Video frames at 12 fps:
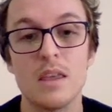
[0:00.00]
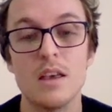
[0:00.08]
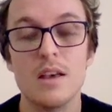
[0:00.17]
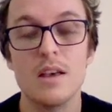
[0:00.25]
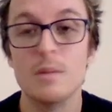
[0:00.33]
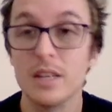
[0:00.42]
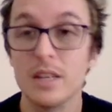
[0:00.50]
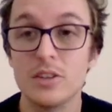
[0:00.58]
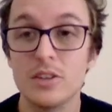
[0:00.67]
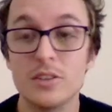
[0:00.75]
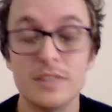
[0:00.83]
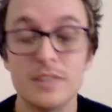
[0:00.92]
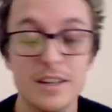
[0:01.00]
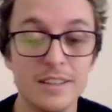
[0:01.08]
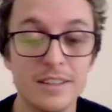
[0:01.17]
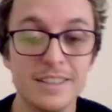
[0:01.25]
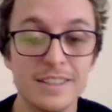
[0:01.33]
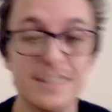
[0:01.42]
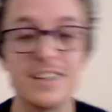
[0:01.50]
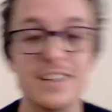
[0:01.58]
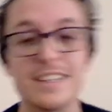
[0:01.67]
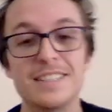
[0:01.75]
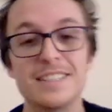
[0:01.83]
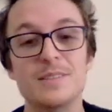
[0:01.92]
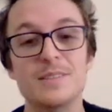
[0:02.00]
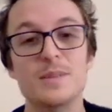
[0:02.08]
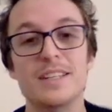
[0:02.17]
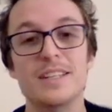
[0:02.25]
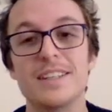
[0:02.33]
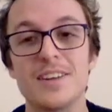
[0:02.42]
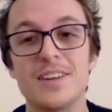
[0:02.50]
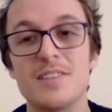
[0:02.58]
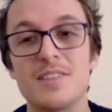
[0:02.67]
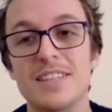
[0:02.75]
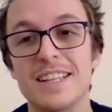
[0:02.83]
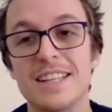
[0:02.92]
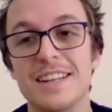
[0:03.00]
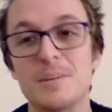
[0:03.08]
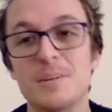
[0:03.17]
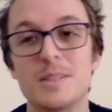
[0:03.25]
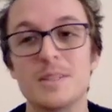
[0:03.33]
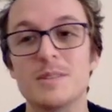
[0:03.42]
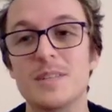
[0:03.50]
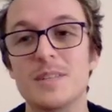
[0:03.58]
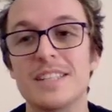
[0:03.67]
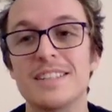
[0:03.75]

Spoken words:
But yeah, cool. No, all right, that's everybody. Hopefully that helps everyone.